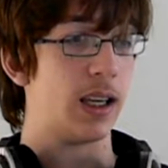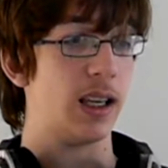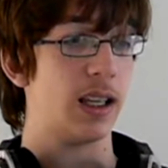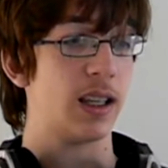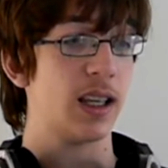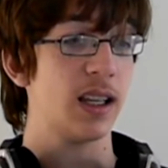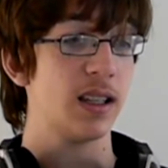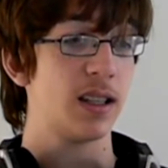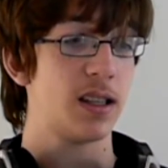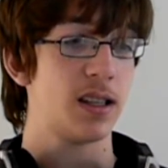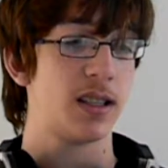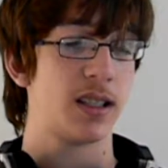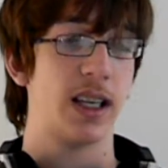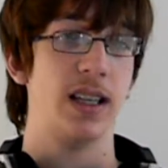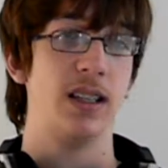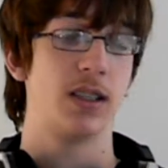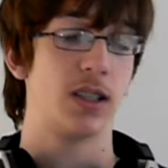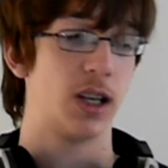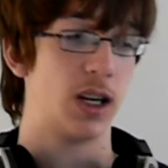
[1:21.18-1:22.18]
He attended
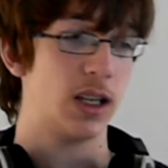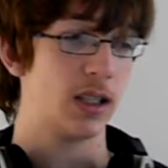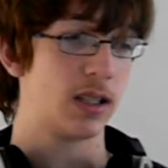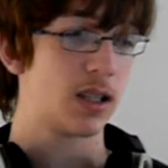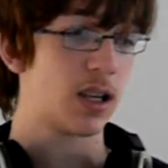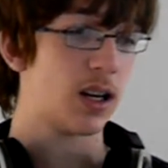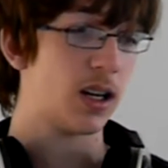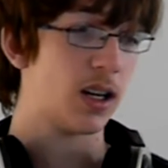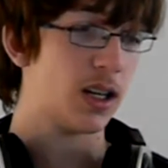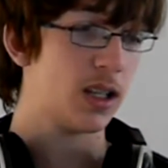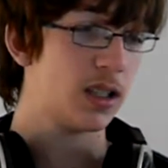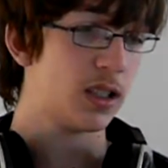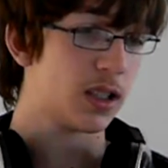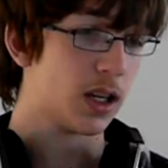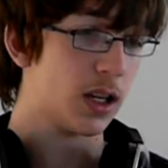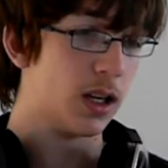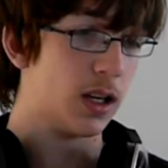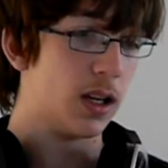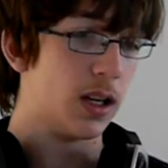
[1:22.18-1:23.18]
St. John's
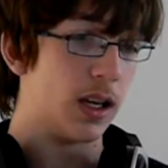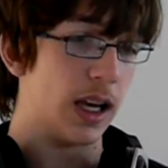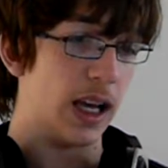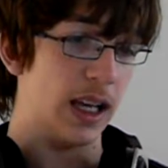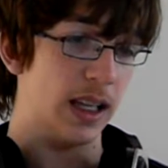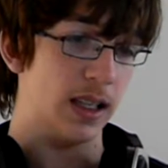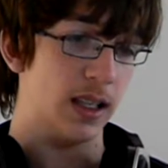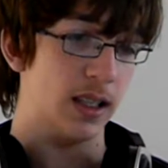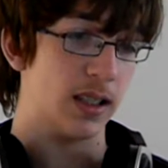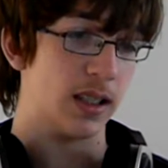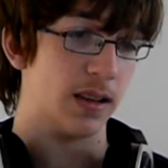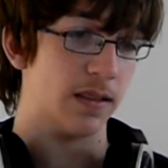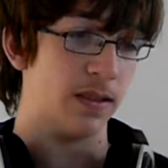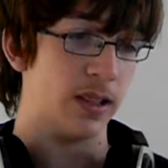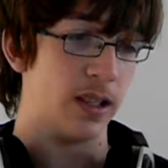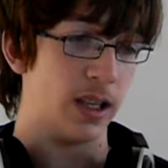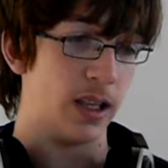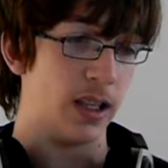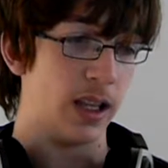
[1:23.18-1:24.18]
College and in
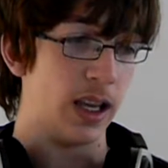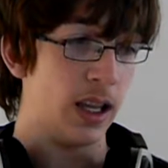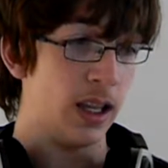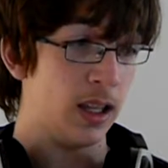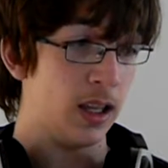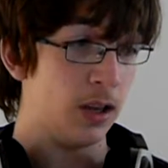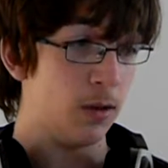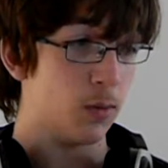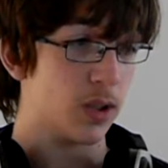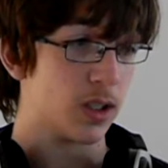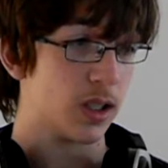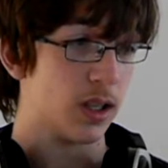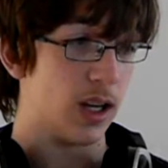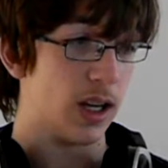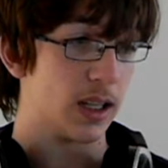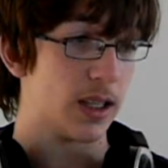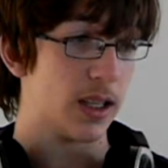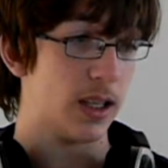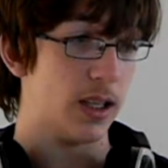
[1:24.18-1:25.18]
1780 was
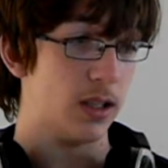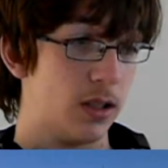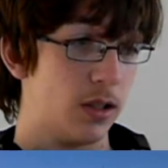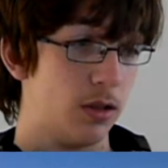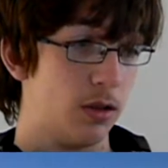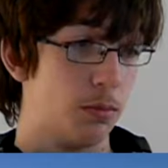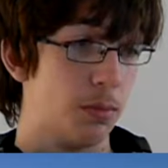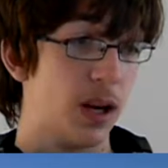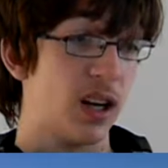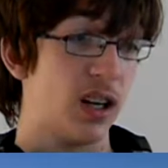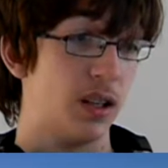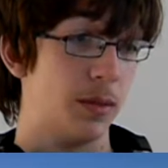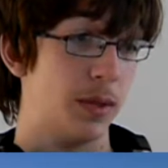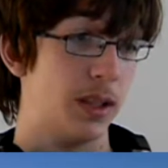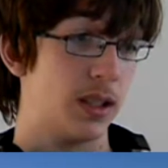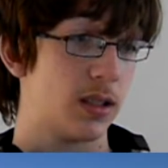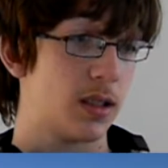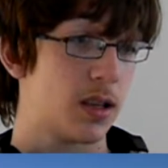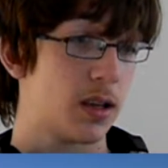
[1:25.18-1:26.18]
elected into
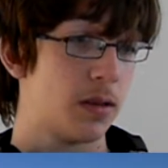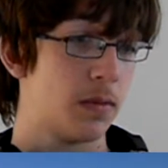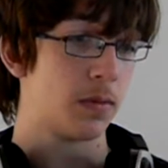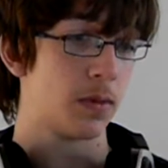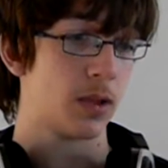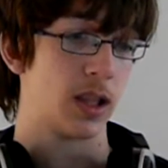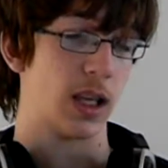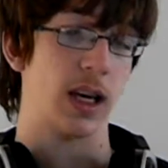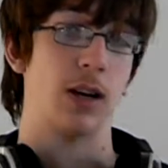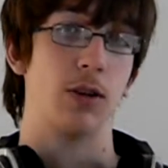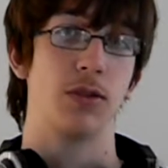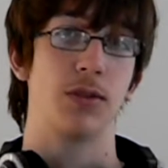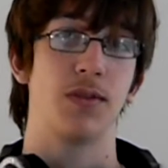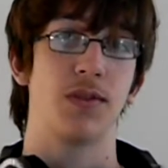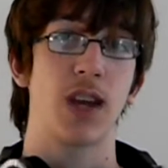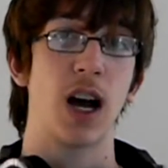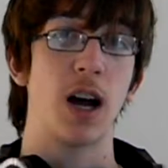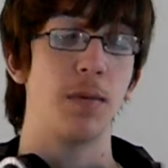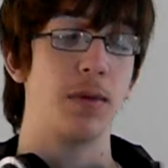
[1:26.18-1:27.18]
Parliament, the House
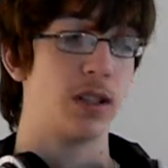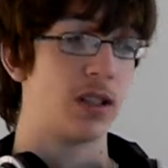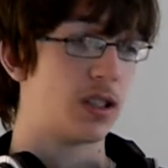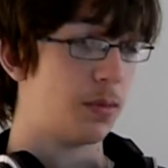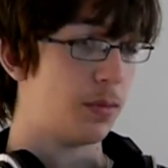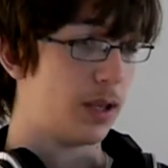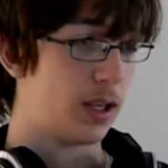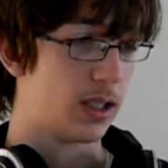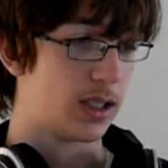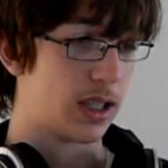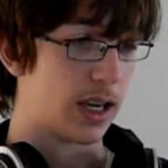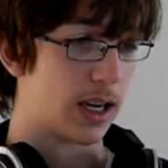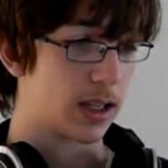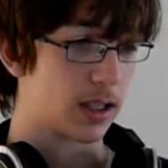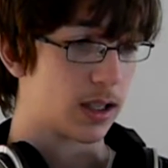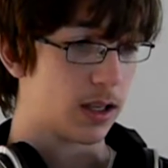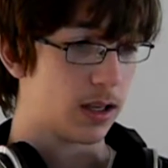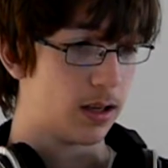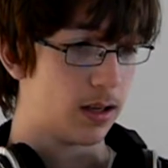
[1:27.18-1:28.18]
of Commons to be
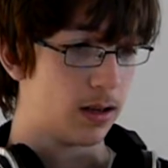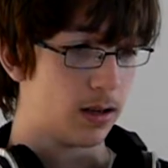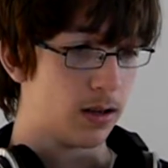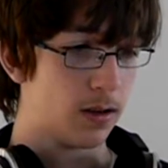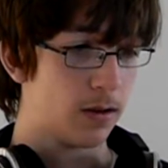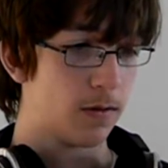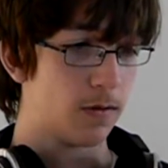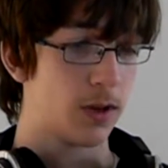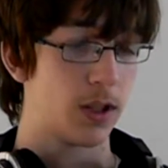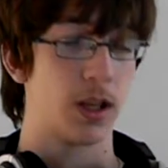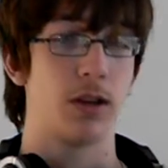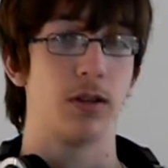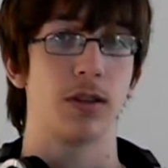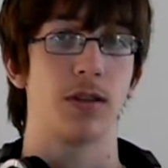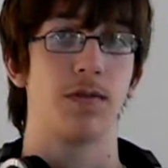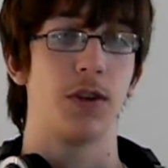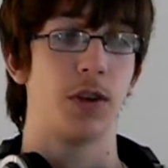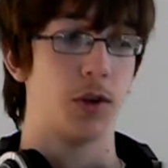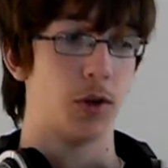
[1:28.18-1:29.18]
exact. For
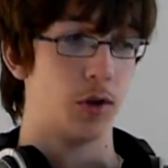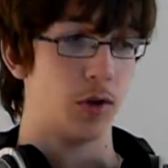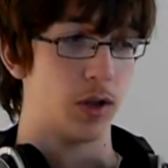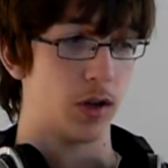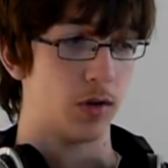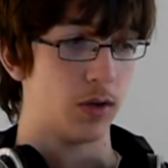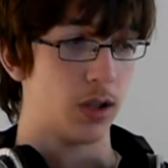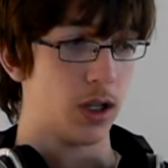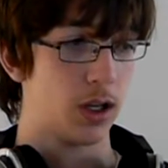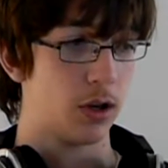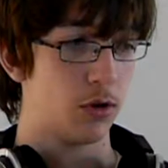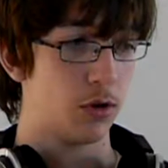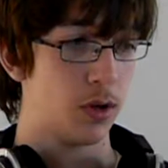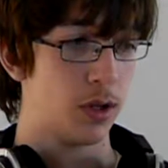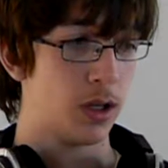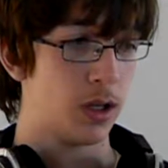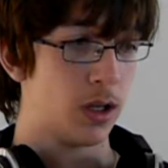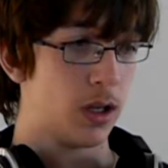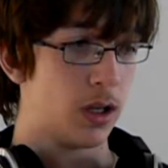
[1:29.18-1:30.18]
those of you who don't
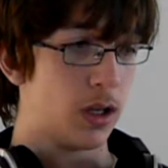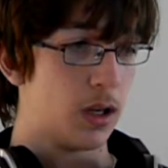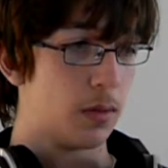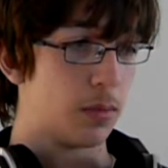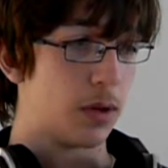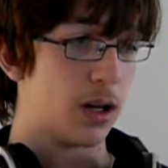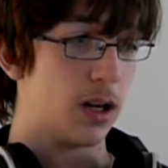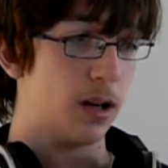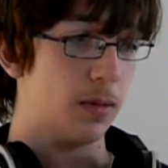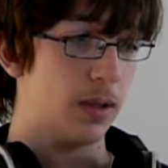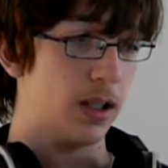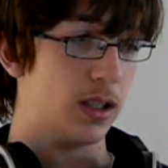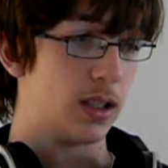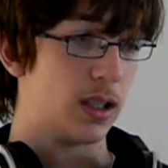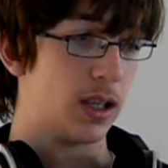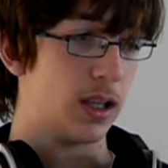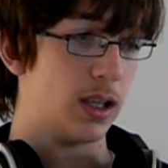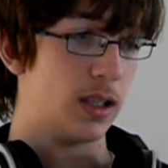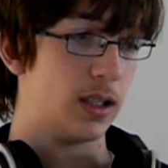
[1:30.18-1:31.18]
know,
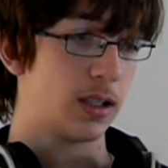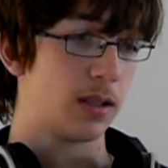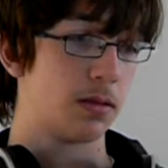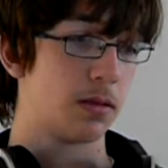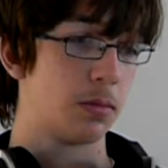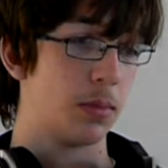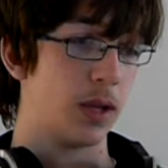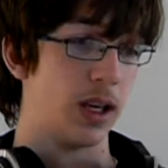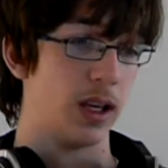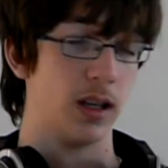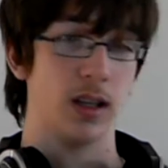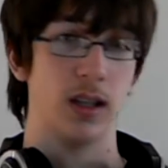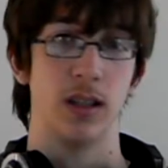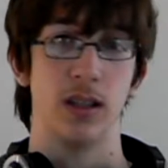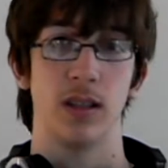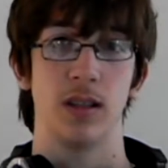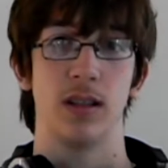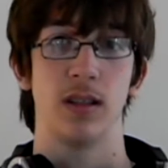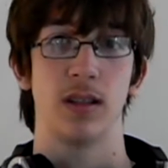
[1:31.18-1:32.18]
Parliament is
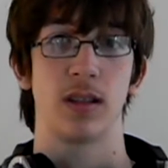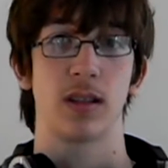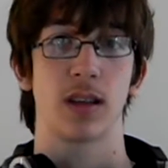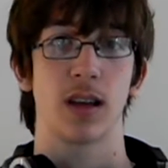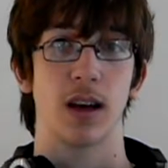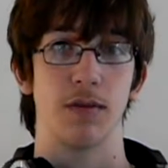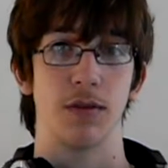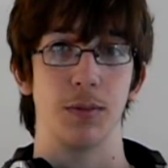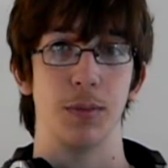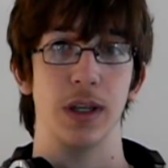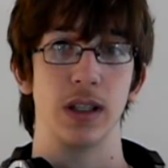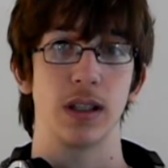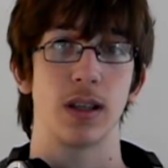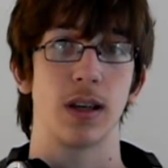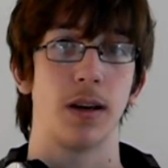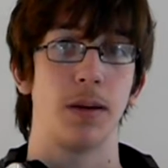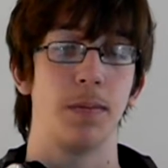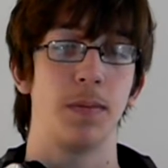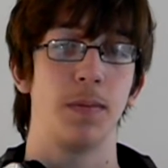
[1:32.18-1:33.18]
England's
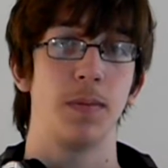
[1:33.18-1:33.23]
government.